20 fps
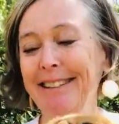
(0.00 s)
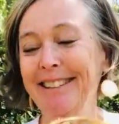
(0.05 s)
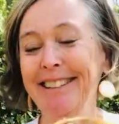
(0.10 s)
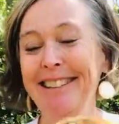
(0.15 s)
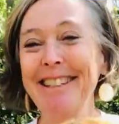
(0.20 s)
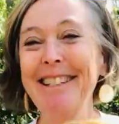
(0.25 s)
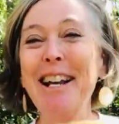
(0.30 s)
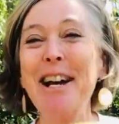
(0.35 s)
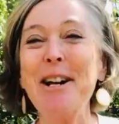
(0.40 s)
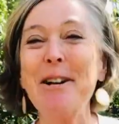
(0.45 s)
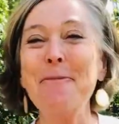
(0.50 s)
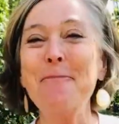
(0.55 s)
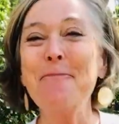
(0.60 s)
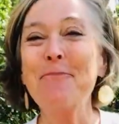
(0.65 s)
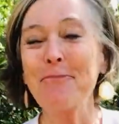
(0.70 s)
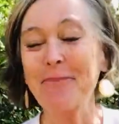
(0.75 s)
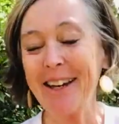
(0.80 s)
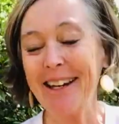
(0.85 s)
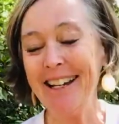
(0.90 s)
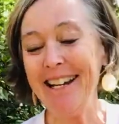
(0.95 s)
So
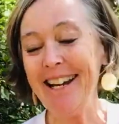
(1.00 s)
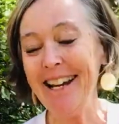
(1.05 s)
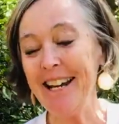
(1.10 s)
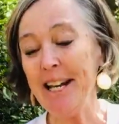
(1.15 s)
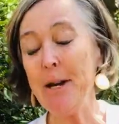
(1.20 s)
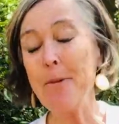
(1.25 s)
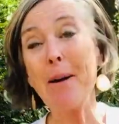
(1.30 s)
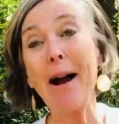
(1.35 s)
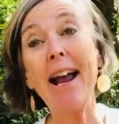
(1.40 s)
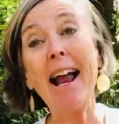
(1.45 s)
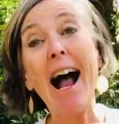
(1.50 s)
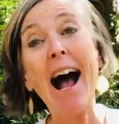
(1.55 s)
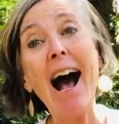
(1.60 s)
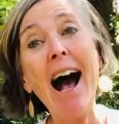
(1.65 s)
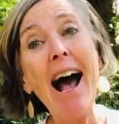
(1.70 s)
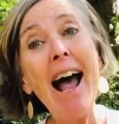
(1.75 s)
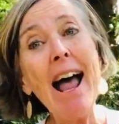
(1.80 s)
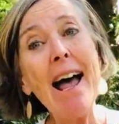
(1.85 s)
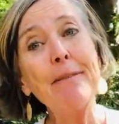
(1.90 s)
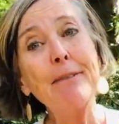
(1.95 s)
anyway,
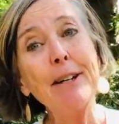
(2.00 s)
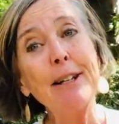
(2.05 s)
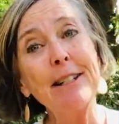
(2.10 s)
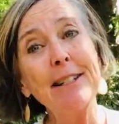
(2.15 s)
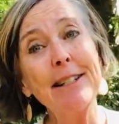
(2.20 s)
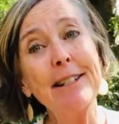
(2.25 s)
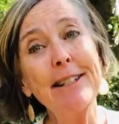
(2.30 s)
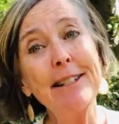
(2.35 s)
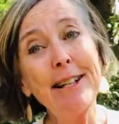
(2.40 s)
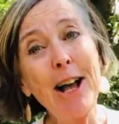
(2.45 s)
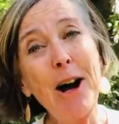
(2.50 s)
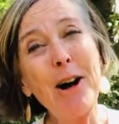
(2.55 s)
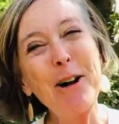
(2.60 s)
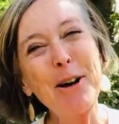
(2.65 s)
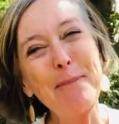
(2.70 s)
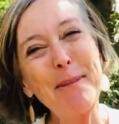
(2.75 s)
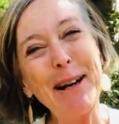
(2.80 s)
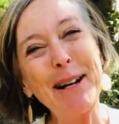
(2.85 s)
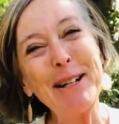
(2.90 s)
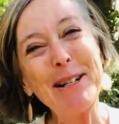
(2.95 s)
I have a song
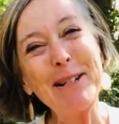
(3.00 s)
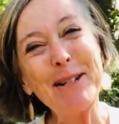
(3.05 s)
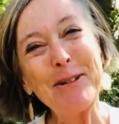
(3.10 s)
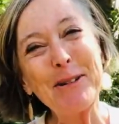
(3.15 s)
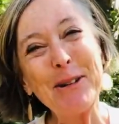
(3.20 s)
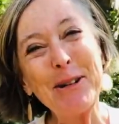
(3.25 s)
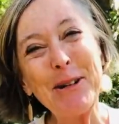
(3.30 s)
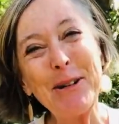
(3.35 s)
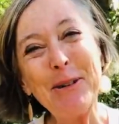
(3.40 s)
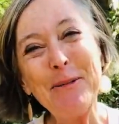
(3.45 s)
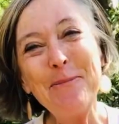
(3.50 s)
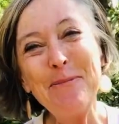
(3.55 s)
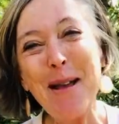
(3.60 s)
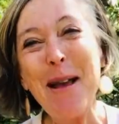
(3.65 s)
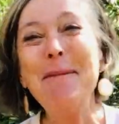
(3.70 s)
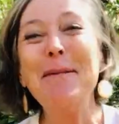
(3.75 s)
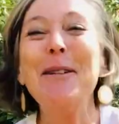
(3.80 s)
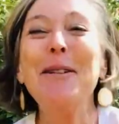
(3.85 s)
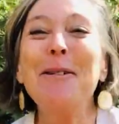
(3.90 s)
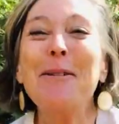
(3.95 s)
about a squirrel.
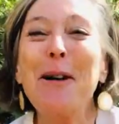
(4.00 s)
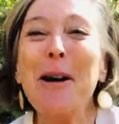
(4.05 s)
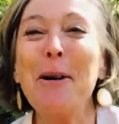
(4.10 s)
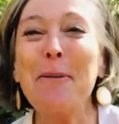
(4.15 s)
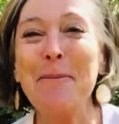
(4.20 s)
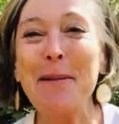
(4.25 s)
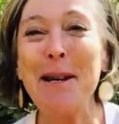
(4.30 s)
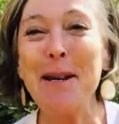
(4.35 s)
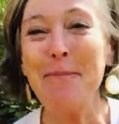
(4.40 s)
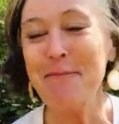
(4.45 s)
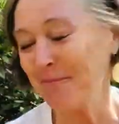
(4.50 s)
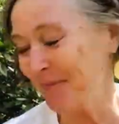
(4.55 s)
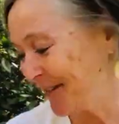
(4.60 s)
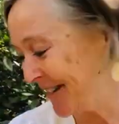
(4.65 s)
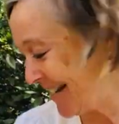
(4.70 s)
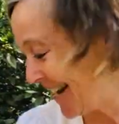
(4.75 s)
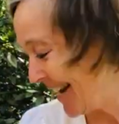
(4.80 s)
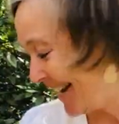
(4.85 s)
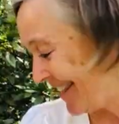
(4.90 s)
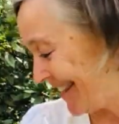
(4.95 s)
Maybe you help me
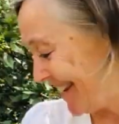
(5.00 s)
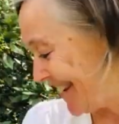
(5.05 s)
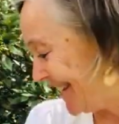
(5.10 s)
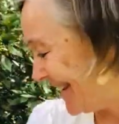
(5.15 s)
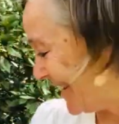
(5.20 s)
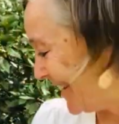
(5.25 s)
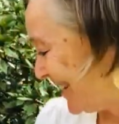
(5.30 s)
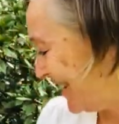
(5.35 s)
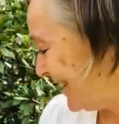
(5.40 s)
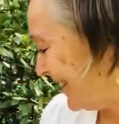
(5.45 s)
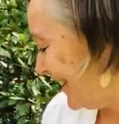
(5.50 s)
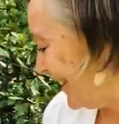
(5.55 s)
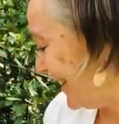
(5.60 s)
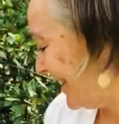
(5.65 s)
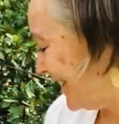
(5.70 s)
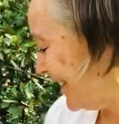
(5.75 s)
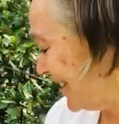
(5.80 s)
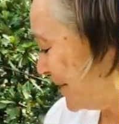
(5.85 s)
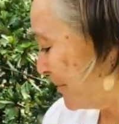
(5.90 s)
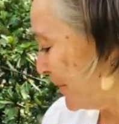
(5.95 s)
sing this.
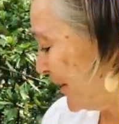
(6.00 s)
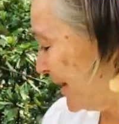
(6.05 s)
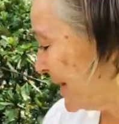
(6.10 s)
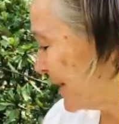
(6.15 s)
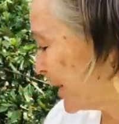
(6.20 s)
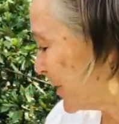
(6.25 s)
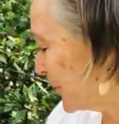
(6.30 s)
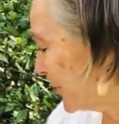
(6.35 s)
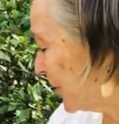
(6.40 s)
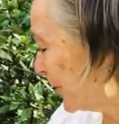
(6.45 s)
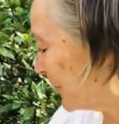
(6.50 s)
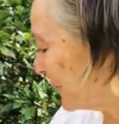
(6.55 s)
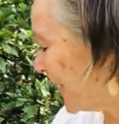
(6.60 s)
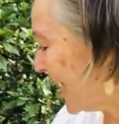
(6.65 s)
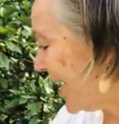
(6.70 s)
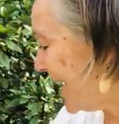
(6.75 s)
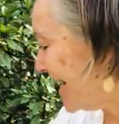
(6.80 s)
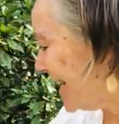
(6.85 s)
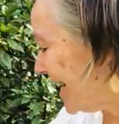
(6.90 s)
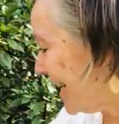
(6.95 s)
Let's put the squirrel
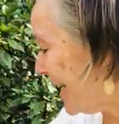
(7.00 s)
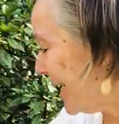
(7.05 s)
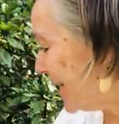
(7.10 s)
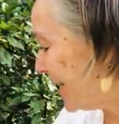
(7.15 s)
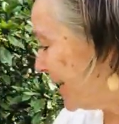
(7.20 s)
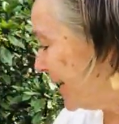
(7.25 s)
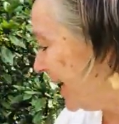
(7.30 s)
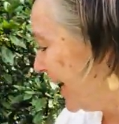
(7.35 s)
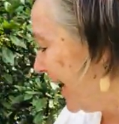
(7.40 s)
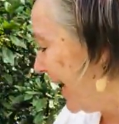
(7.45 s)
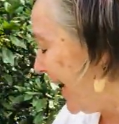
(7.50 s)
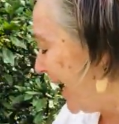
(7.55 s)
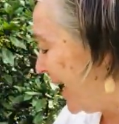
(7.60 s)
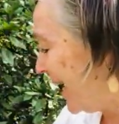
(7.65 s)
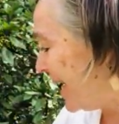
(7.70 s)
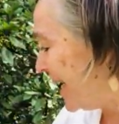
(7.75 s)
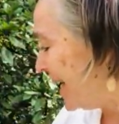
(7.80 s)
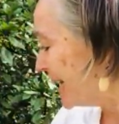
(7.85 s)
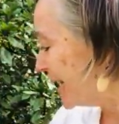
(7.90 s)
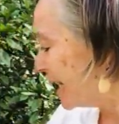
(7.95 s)
right here.
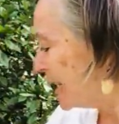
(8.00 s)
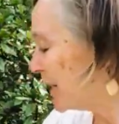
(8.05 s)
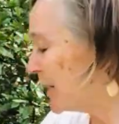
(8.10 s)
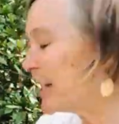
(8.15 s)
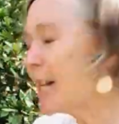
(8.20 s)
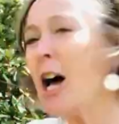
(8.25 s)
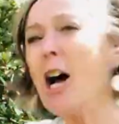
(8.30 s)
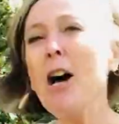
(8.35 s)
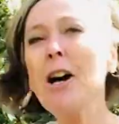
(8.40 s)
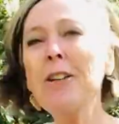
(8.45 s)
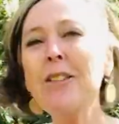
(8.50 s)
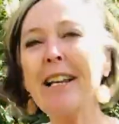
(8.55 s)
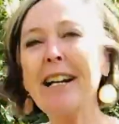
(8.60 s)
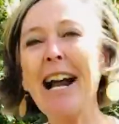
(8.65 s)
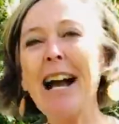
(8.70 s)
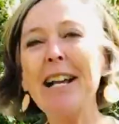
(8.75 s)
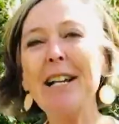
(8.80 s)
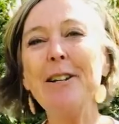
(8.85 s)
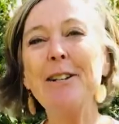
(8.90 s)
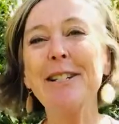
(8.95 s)
It's a song that
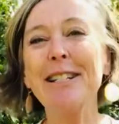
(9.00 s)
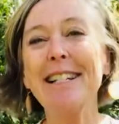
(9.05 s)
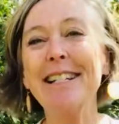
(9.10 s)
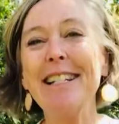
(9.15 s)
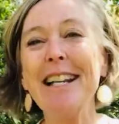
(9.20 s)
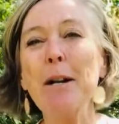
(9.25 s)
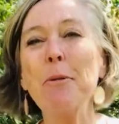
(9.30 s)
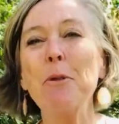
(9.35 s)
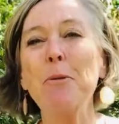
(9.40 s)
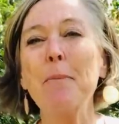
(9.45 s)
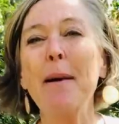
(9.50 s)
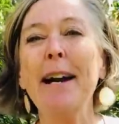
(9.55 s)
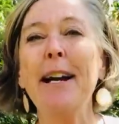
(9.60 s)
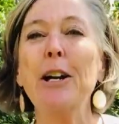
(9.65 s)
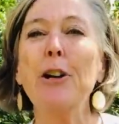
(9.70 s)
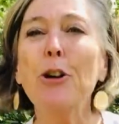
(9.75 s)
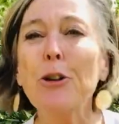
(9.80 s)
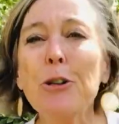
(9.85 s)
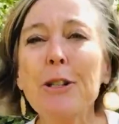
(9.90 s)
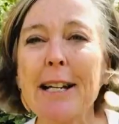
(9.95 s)
I used to sing with my
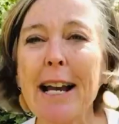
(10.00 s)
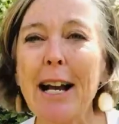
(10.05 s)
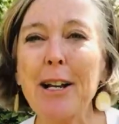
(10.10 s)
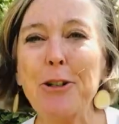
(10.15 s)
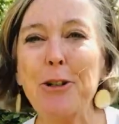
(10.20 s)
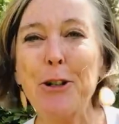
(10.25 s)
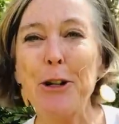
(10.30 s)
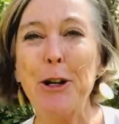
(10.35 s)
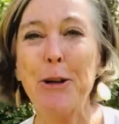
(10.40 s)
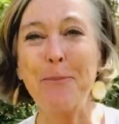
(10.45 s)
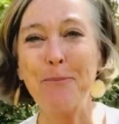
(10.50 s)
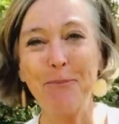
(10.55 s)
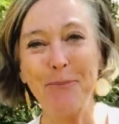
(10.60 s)
Girl Scout troop.